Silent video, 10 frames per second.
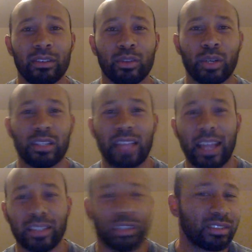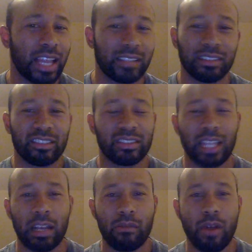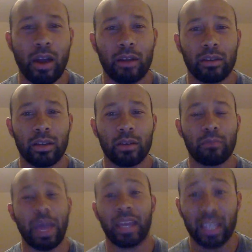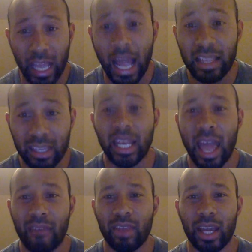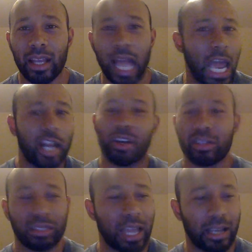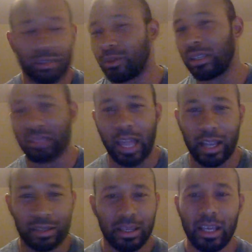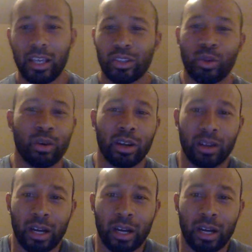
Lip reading: 20 stacks, 100 stacks just laying around. Back in the day, I did have that. I had 100 stacks, 20 stacks, $200,000,